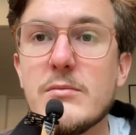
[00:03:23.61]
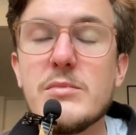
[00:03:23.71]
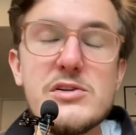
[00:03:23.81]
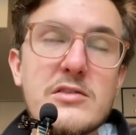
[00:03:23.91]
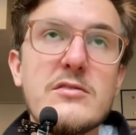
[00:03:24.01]
But
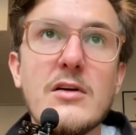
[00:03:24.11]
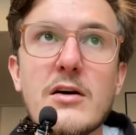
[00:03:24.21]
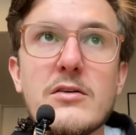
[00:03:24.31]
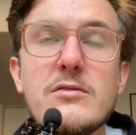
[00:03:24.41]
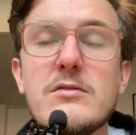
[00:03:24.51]
just
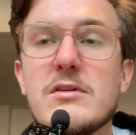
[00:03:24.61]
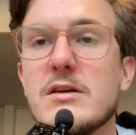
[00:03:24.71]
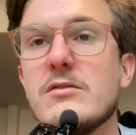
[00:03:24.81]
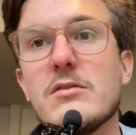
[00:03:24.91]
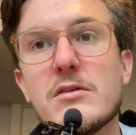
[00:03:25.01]
know that
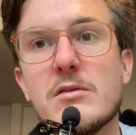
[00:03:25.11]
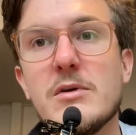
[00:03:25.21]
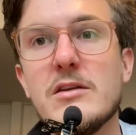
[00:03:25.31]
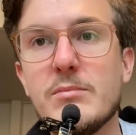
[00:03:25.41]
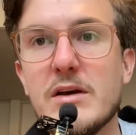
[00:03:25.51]
it's not going to be
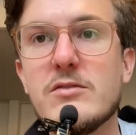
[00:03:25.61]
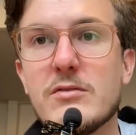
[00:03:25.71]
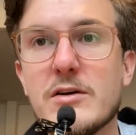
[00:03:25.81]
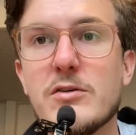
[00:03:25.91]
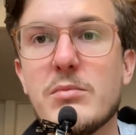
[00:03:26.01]
the best
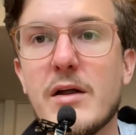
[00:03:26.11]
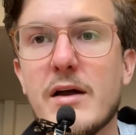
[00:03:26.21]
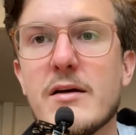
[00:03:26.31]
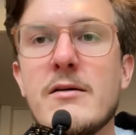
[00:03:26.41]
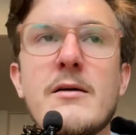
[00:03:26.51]
record player.